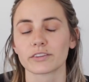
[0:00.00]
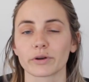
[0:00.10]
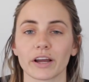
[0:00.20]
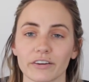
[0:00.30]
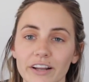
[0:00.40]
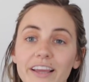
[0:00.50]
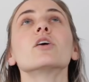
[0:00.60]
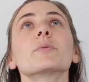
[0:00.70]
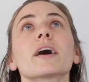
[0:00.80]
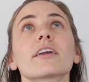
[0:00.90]
300.
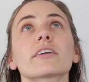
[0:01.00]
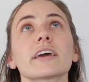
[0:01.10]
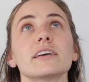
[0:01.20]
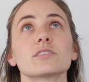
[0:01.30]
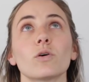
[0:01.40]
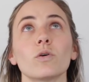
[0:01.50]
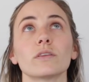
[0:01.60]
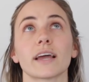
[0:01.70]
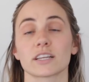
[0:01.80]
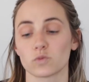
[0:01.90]
He'll be 100 days old
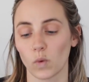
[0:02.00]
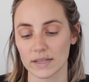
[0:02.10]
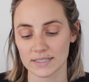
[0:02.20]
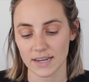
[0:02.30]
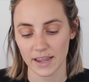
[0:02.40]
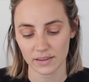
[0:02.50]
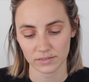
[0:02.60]
next Wednesday.